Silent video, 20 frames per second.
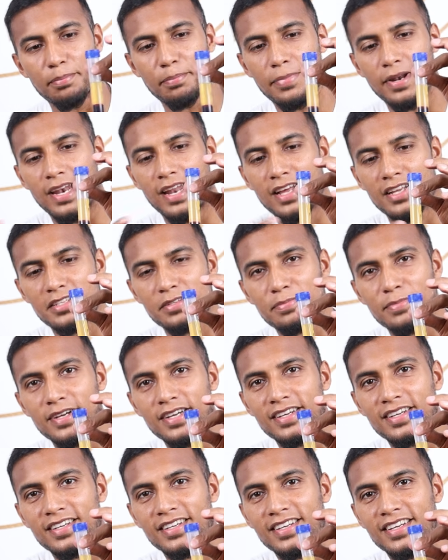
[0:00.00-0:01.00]

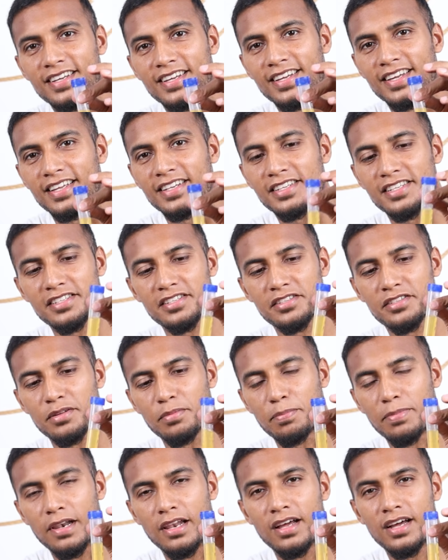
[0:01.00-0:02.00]
plasma and this is
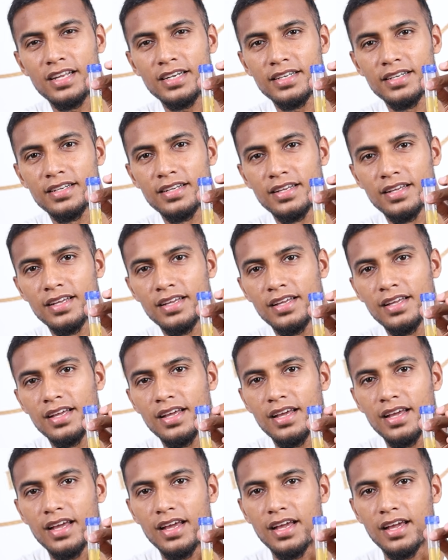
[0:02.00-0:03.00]
the blood,
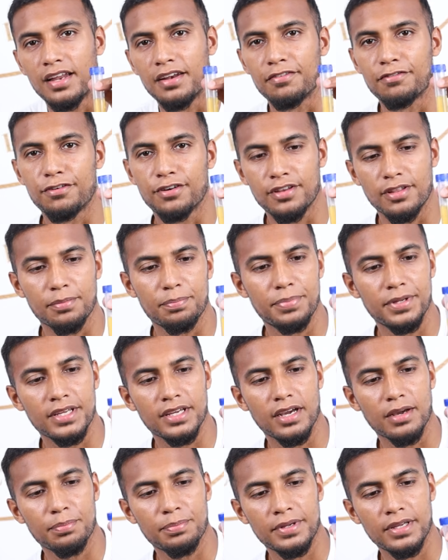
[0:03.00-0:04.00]
and for the
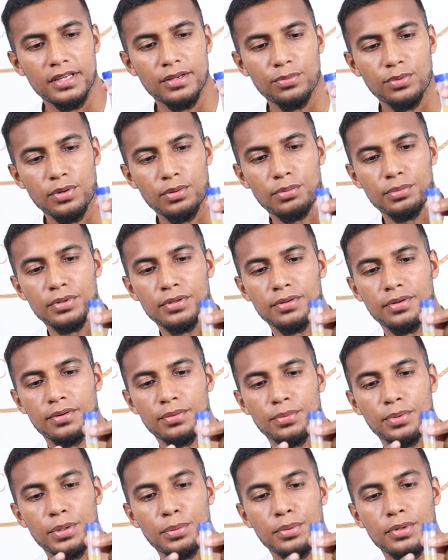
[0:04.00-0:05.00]
PRP
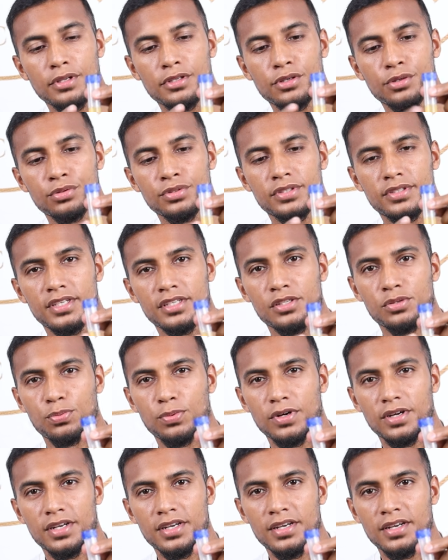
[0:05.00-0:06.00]
we will use this
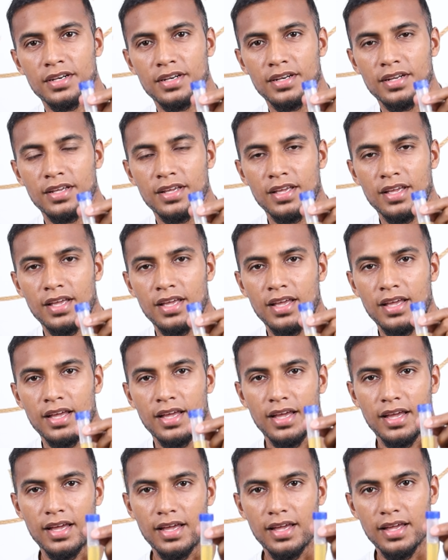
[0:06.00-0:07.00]
one,
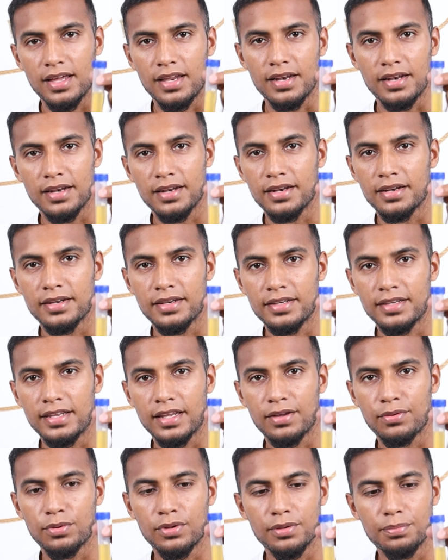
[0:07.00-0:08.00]
and
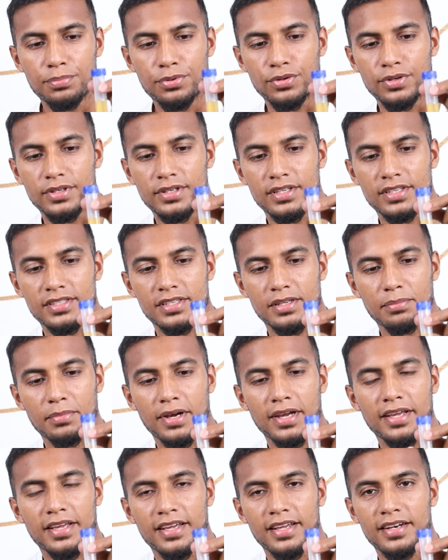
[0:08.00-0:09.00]
they will put this in
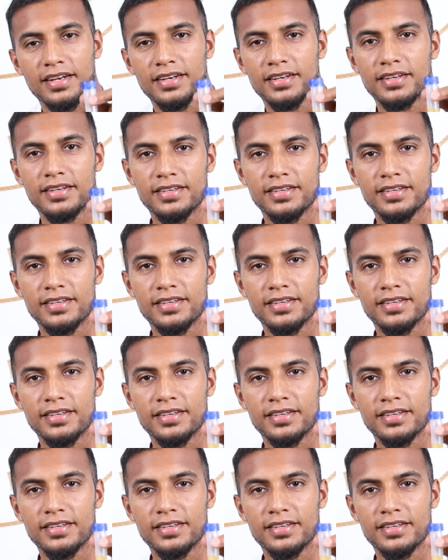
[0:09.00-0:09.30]
my head.